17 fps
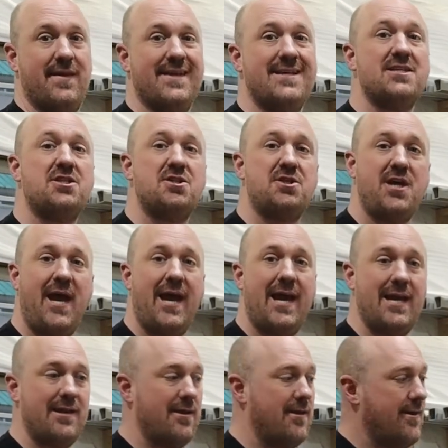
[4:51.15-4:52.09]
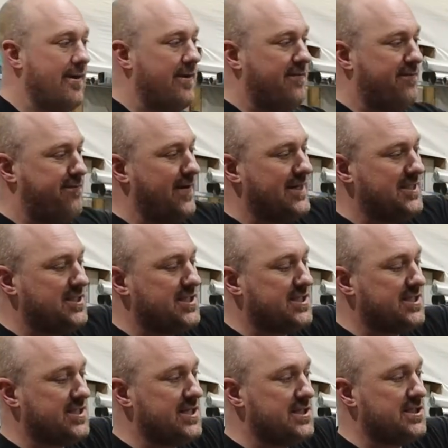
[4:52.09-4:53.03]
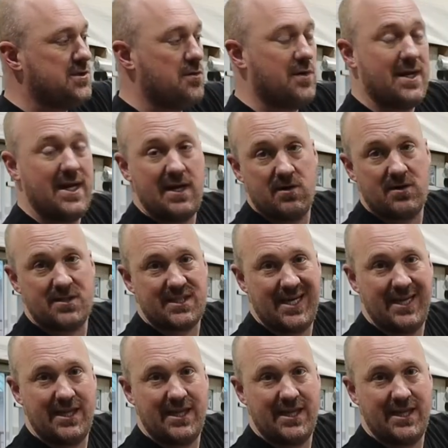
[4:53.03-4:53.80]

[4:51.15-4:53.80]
Now this chain fixes these two gears